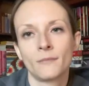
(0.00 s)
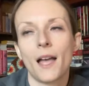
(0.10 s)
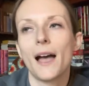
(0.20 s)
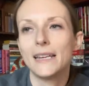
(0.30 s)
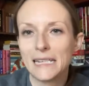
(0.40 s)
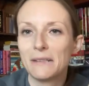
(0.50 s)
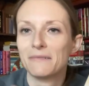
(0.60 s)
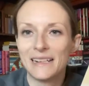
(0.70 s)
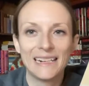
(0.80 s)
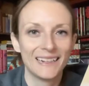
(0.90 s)
I did
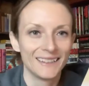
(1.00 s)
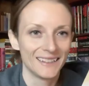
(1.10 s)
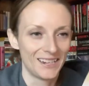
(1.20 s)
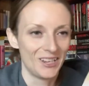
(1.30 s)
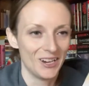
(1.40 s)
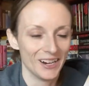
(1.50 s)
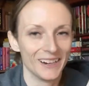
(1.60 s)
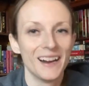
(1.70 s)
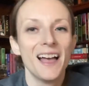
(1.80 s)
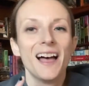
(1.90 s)
read it this
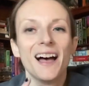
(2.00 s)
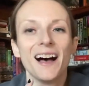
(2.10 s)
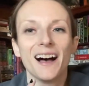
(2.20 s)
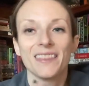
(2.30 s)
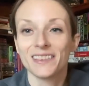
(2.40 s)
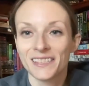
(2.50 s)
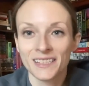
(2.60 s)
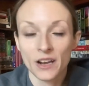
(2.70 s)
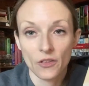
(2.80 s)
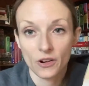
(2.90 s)
year. This is
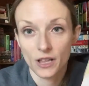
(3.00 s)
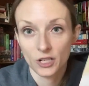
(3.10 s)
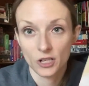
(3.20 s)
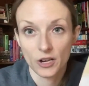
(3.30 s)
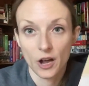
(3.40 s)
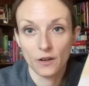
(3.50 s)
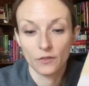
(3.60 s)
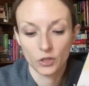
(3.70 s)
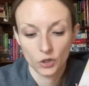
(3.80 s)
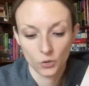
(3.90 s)
another collection of
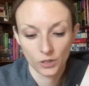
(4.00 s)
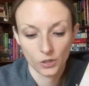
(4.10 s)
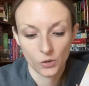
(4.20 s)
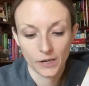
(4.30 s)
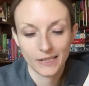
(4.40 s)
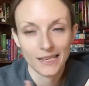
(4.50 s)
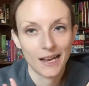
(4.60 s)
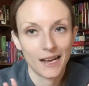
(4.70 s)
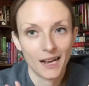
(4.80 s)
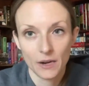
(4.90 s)
short stories.
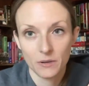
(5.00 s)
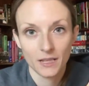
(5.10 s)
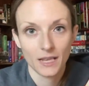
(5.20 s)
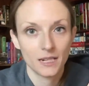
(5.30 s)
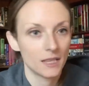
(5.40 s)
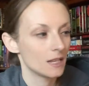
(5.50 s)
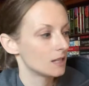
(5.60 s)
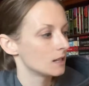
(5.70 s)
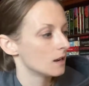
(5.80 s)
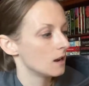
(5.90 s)
I really liked
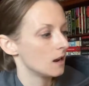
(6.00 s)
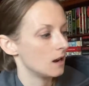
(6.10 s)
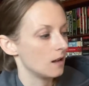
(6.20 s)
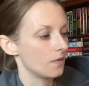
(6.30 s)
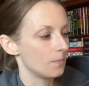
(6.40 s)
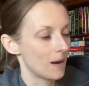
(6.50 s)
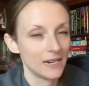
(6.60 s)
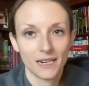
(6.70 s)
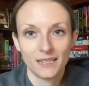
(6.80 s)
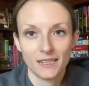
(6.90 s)
this. My
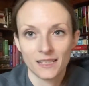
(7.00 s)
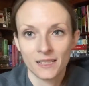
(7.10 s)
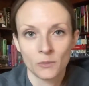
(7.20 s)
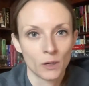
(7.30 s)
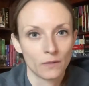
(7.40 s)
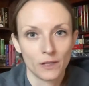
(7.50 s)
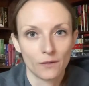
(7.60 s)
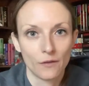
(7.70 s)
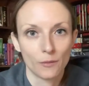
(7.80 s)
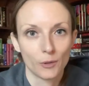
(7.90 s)
dad said this is one of his
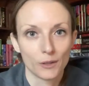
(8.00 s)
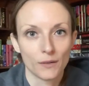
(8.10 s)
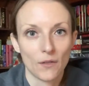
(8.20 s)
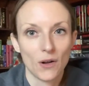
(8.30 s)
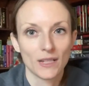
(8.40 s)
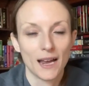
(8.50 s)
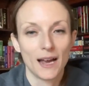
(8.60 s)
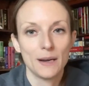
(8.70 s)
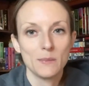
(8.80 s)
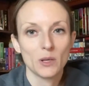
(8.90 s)
favorite books of all
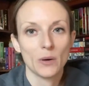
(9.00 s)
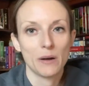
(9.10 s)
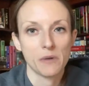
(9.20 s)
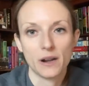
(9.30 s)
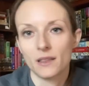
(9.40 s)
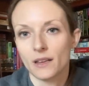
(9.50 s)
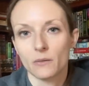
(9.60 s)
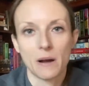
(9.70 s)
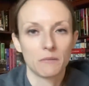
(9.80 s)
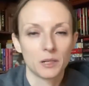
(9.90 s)
time, so I read it like
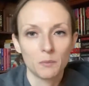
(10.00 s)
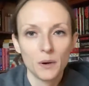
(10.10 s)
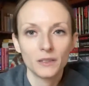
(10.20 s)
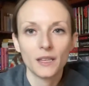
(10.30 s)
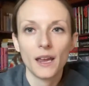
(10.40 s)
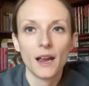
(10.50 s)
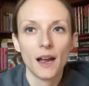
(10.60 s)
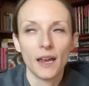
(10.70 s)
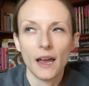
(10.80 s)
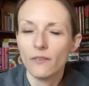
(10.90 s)
around his birthday.
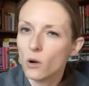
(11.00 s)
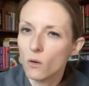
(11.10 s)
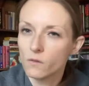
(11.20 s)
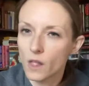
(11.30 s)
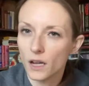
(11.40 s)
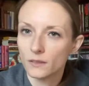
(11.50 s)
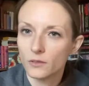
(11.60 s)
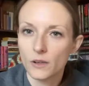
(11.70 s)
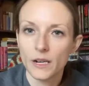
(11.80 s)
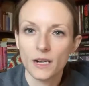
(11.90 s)
I have a whole vlog
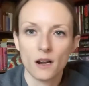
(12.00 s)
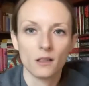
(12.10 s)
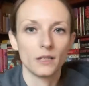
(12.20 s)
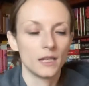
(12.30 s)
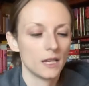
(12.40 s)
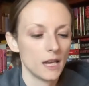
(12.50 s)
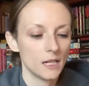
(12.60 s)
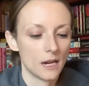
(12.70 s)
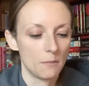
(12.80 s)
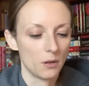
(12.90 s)
for it and I'll link it
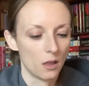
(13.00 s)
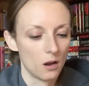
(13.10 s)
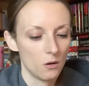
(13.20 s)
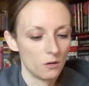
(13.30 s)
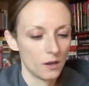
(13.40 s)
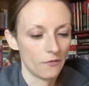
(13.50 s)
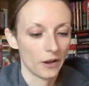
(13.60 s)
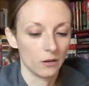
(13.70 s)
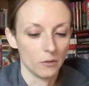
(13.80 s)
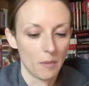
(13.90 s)
down below if I
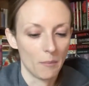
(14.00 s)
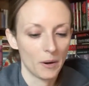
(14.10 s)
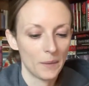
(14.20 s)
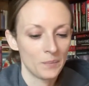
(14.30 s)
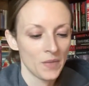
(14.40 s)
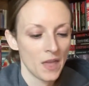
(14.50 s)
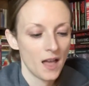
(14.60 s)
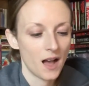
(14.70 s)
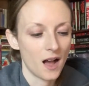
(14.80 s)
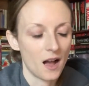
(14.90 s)
can remember.
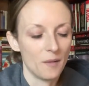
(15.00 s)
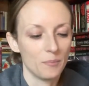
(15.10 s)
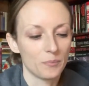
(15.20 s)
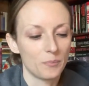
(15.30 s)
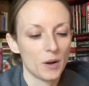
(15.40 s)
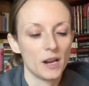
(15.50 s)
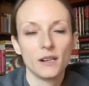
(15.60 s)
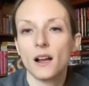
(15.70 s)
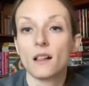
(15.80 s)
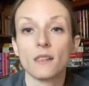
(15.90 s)
But
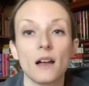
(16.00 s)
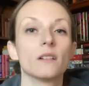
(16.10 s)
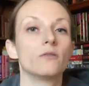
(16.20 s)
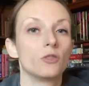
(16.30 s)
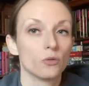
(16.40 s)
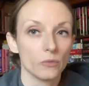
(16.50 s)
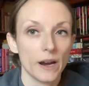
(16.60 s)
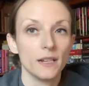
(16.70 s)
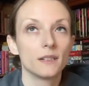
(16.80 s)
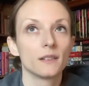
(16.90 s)
a lot of
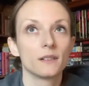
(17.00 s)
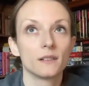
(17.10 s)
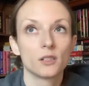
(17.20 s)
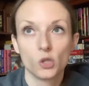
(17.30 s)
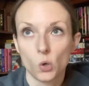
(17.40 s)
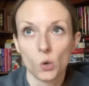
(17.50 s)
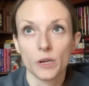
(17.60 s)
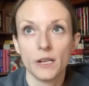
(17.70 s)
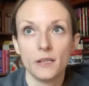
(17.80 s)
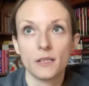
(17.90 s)
great
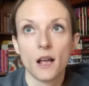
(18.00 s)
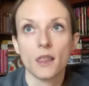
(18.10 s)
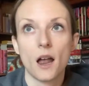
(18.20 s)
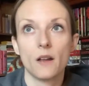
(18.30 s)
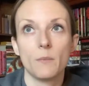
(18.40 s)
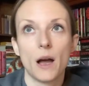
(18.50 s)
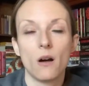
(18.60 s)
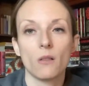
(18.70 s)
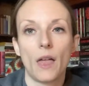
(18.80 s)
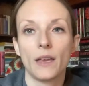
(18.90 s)
stories, a lot
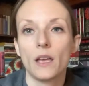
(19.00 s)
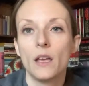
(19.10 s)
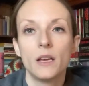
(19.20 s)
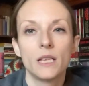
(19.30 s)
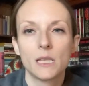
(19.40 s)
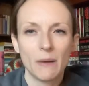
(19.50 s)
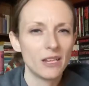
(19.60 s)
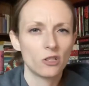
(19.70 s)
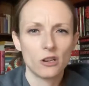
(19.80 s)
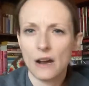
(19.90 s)
about like
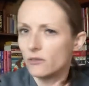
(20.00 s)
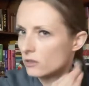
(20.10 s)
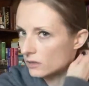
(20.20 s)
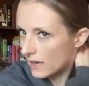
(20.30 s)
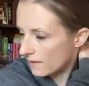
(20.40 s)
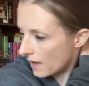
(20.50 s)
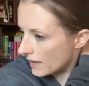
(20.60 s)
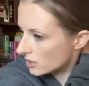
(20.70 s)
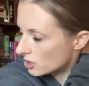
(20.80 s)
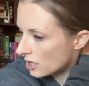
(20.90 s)
space travel and
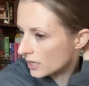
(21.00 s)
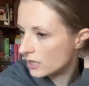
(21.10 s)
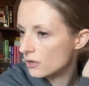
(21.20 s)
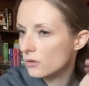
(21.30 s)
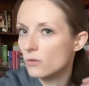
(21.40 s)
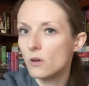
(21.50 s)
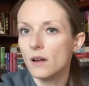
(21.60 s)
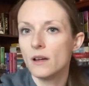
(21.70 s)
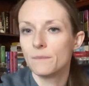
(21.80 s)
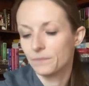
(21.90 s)
like starting new
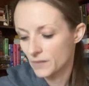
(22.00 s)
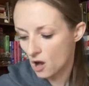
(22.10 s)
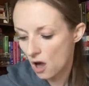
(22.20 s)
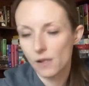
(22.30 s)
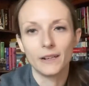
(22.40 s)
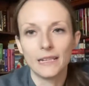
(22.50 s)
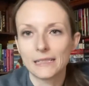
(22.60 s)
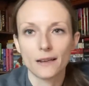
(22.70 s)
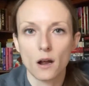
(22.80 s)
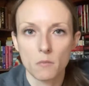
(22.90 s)
colonies
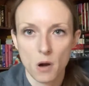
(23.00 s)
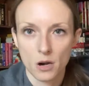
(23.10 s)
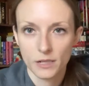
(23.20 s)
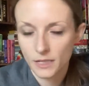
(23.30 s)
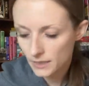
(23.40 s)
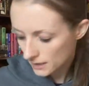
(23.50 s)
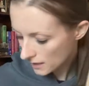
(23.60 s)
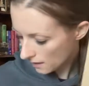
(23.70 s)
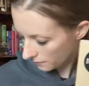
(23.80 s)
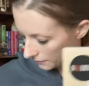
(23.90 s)
like on Mars and
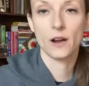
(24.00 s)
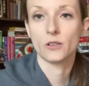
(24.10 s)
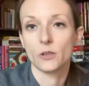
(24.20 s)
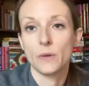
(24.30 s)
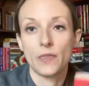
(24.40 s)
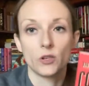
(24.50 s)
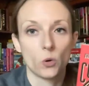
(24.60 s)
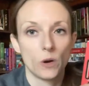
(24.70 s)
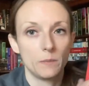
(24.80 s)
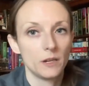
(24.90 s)
stuff. I also read The
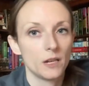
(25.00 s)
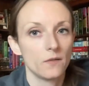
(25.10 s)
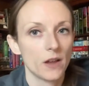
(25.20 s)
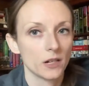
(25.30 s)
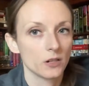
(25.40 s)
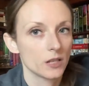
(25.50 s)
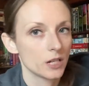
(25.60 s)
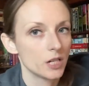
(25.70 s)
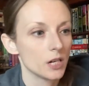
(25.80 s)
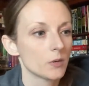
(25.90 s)
Toynbee Convector
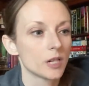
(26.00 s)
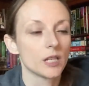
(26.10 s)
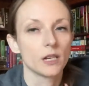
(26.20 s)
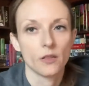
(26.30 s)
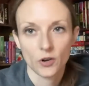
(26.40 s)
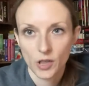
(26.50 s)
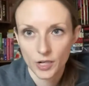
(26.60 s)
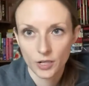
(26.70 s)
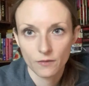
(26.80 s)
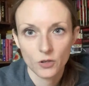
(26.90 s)
this year, which is another
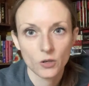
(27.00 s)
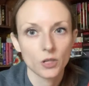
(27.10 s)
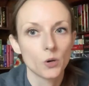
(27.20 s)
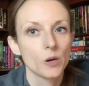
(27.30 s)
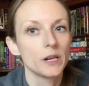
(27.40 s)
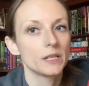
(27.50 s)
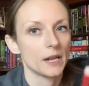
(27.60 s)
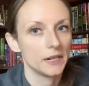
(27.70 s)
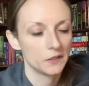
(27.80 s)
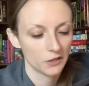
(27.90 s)
collection of short stories,
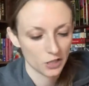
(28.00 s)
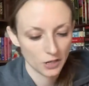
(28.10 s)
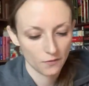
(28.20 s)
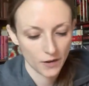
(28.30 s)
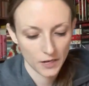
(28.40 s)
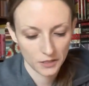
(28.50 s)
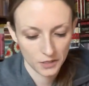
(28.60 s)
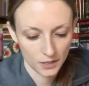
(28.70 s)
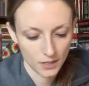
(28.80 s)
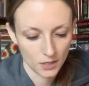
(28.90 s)
science fiction and
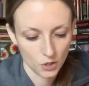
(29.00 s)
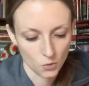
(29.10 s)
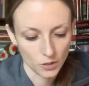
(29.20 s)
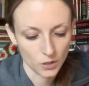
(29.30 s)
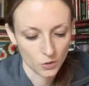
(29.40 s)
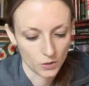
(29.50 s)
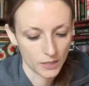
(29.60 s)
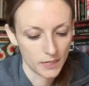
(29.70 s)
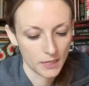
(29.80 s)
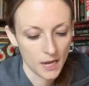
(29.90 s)
fantasy short
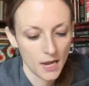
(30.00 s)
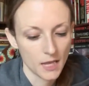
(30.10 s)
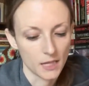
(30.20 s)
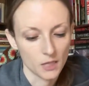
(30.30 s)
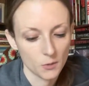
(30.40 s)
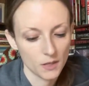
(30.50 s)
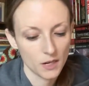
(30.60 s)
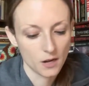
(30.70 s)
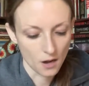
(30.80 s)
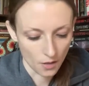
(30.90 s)
stories. This was
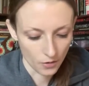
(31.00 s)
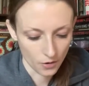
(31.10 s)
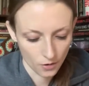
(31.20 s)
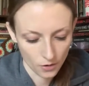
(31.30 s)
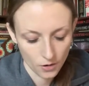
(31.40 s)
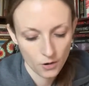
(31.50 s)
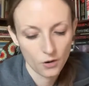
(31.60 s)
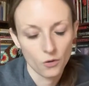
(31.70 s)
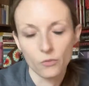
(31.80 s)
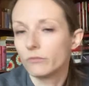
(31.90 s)
another
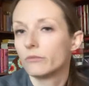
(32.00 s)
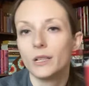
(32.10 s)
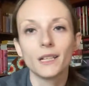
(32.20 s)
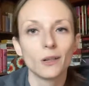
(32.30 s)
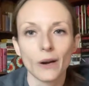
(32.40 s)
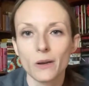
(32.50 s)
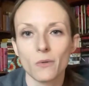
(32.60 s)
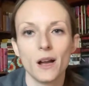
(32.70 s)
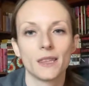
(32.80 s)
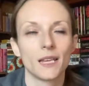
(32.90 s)
really great
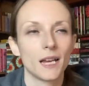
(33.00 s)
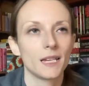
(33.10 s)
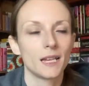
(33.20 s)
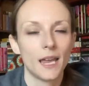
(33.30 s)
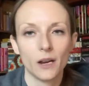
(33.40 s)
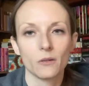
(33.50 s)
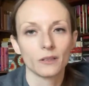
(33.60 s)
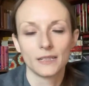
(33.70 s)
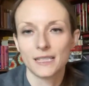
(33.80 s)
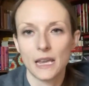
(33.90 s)
one. Like, I can't
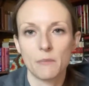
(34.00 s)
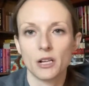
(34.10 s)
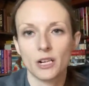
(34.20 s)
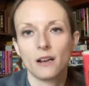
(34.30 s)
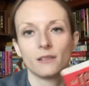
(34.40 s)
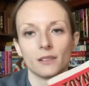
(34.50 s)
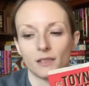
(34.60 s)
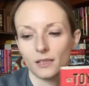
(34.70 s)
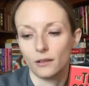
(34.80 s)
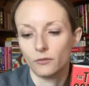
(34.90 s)
really say much else
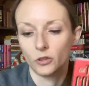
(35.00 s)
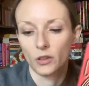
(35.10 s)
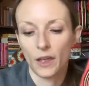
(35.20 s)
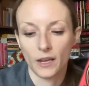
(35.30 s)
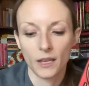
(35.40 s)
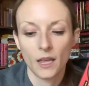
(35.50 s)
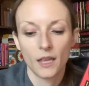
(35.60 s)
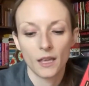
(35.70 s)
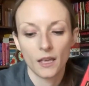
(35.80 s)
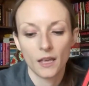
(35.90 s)
except for like
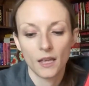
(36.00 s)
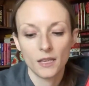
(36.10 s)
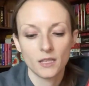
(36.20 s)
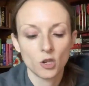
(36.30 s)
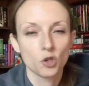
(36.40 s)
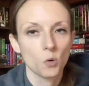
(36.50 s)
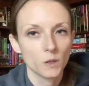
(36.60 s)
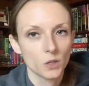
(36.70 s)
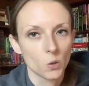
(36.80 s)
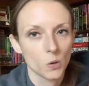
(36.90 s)
his
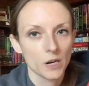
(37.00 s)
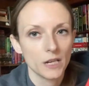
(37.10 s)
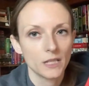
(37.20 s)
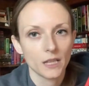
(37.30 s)
short stories.